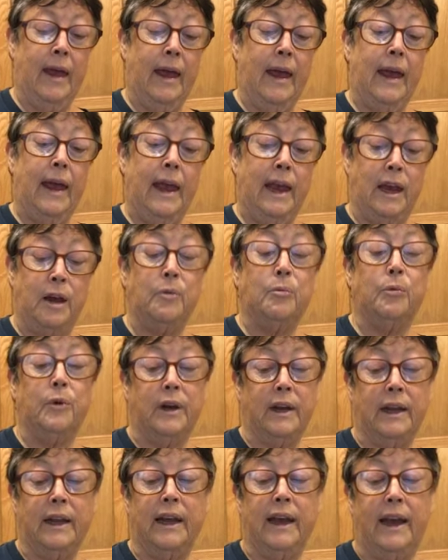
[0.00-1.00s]
he
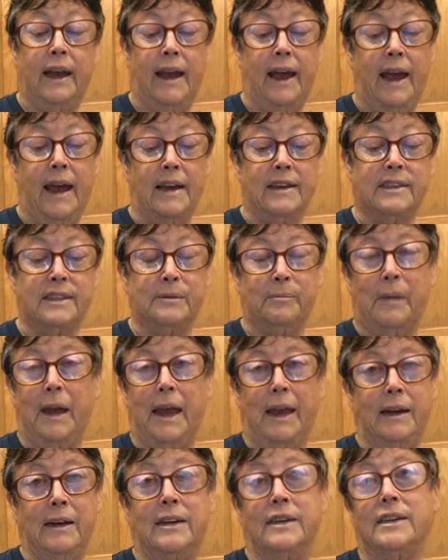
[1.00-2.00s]
really has
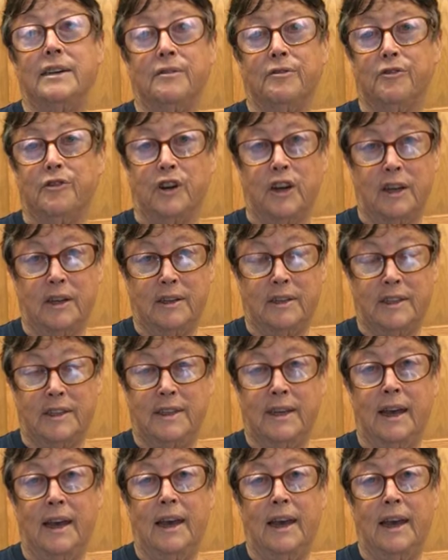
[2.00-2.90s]
made a difference